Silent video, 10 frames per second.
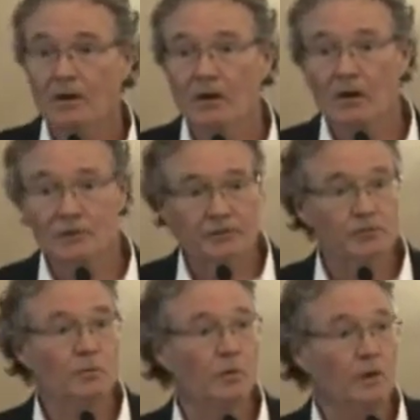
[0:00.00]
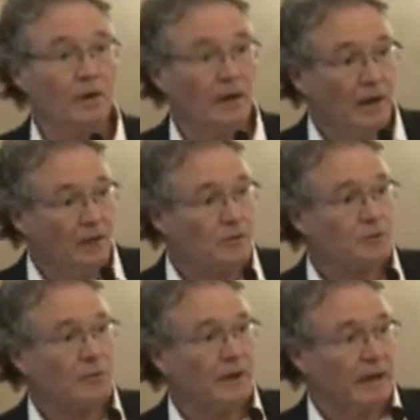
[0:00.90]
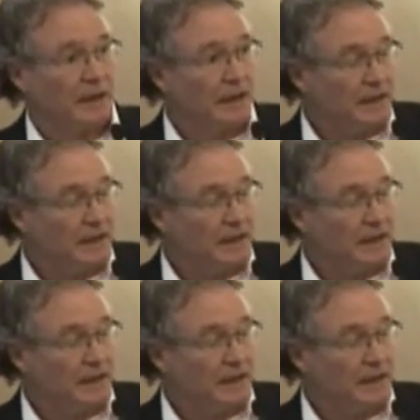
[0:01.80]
Those were